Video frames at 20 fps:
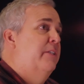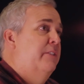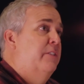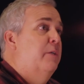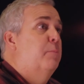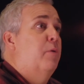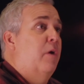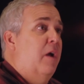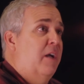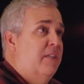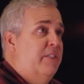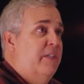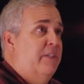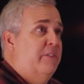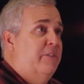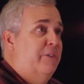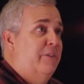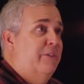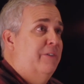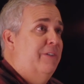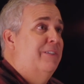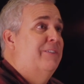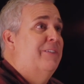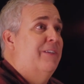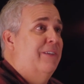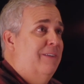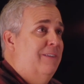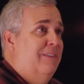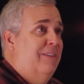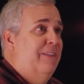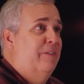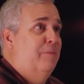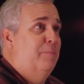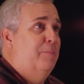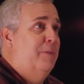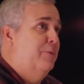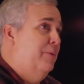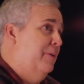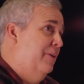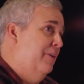It's a processor. It's going to live
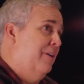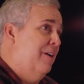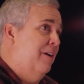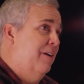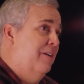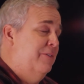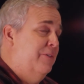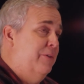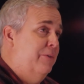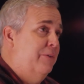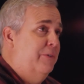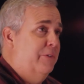between your console